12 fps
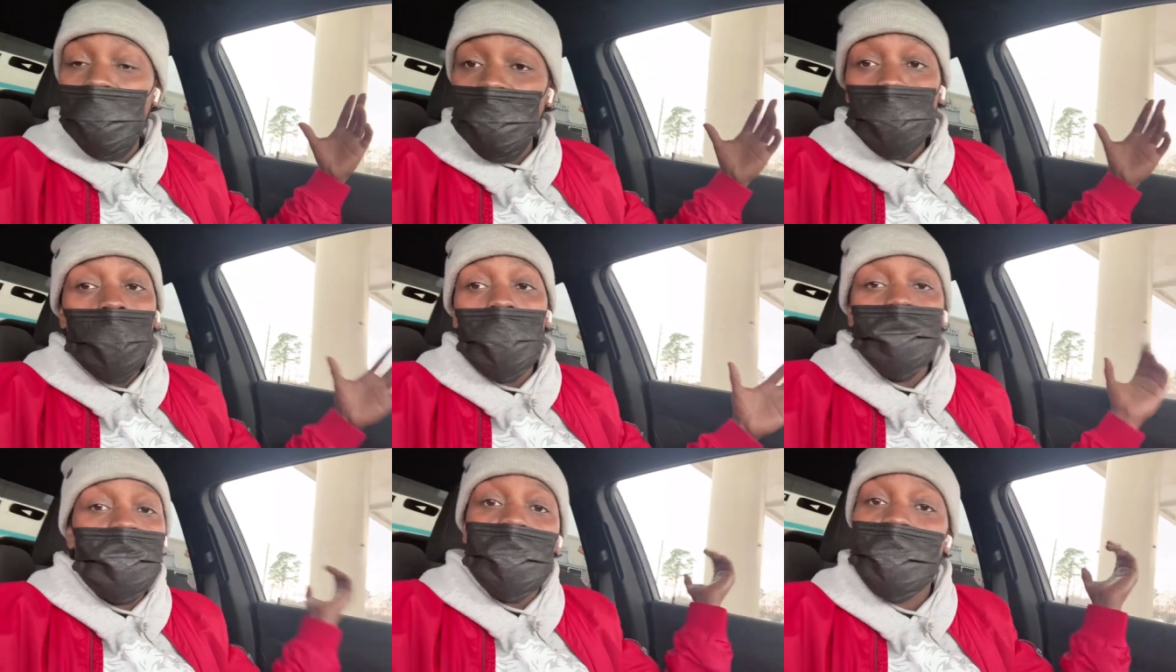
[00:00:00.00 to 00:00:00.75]
this
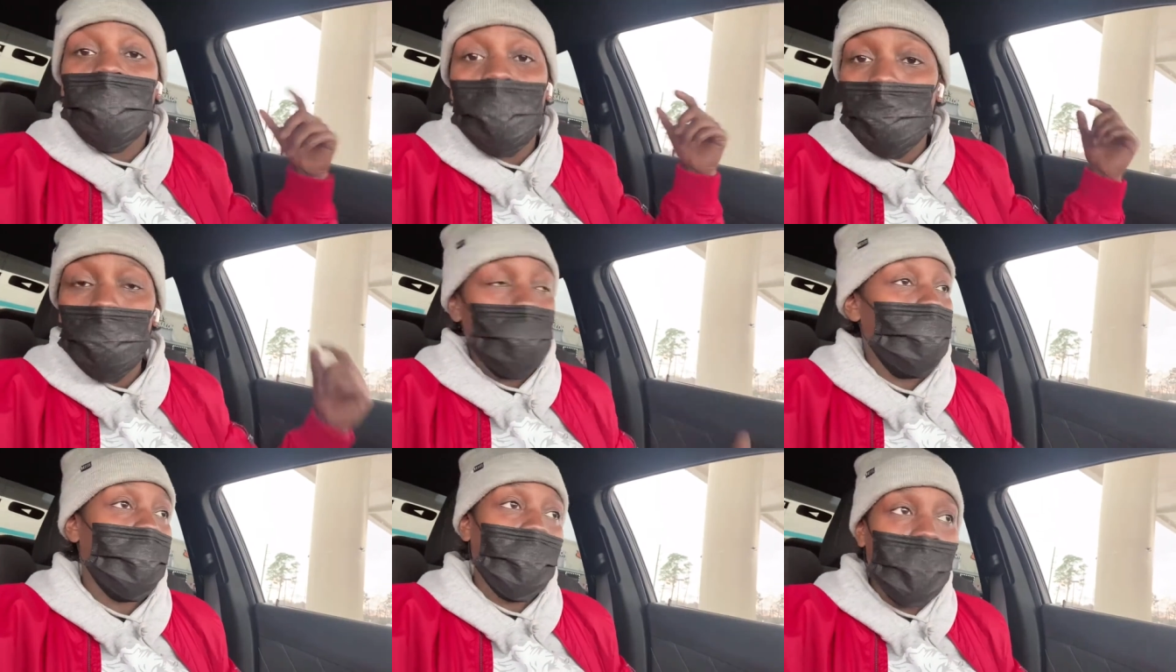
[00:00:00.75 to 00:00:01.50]
was could have came through
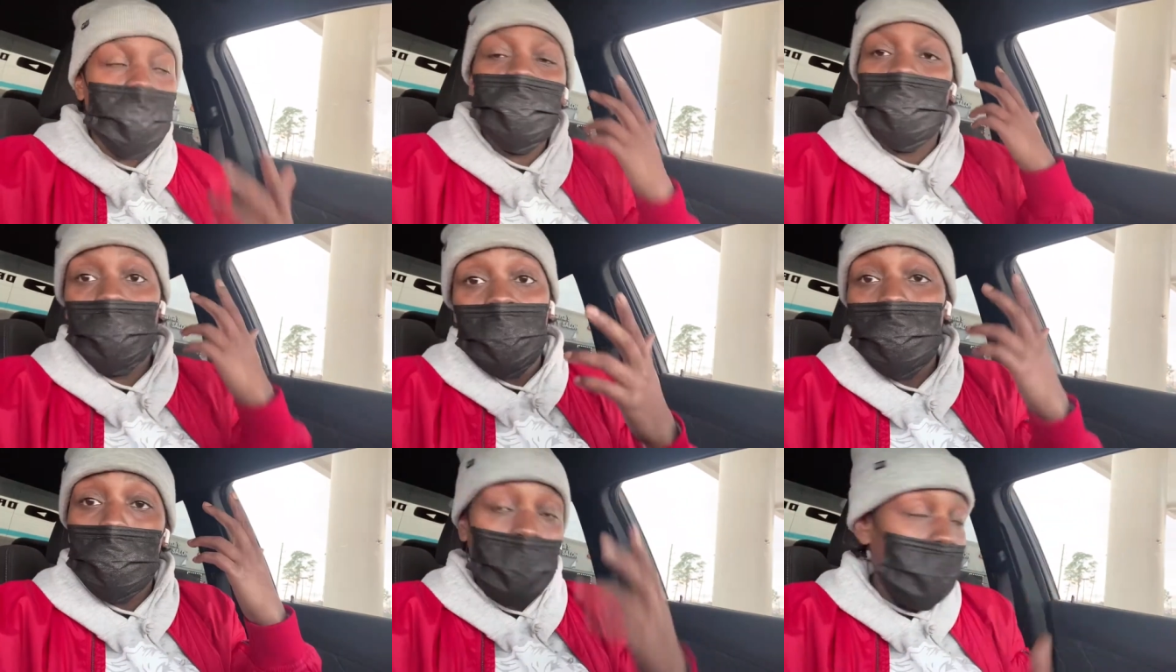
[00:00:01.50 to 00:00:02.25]
the glass and
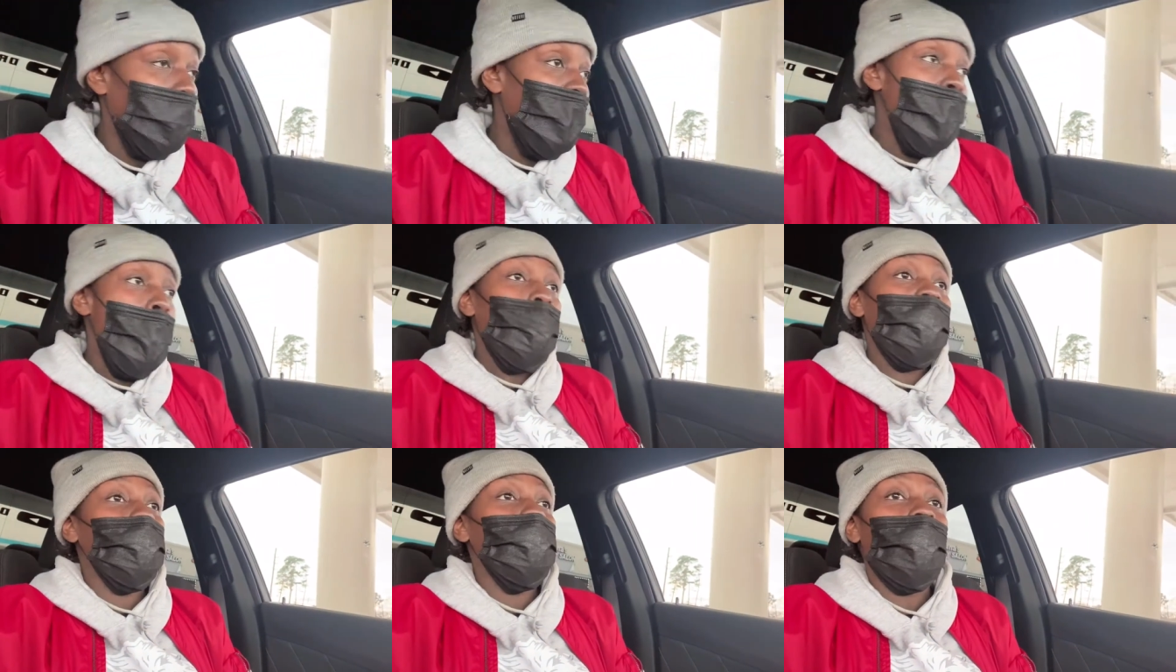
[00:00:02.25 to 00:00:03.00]
hit me. But you